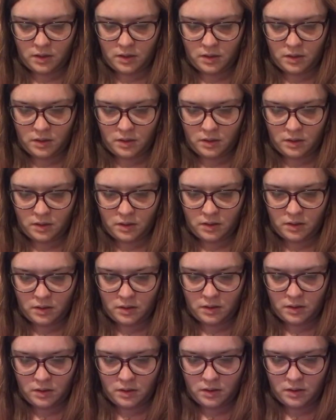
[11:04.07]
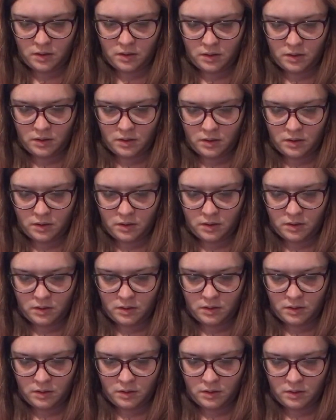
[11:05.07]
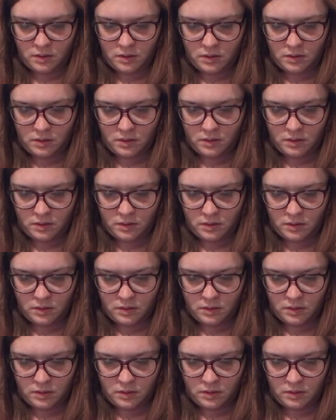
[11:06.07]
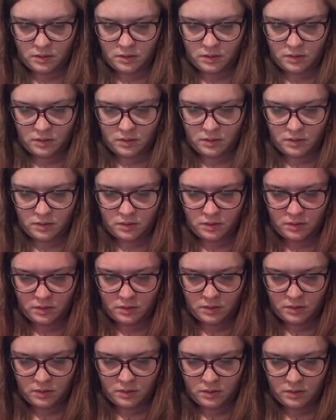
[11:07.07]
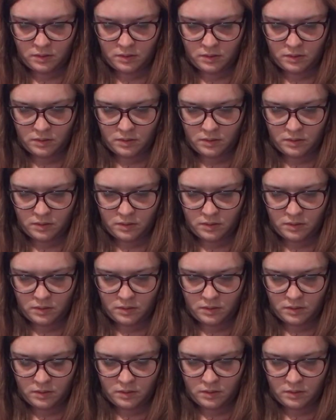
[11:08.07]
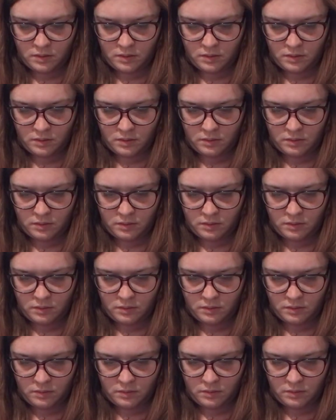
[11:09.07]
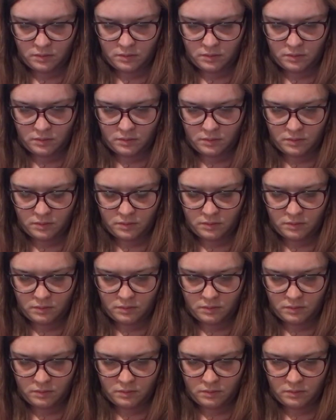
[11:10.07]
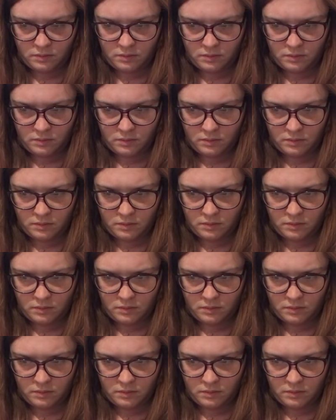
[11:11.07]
(no one is talking)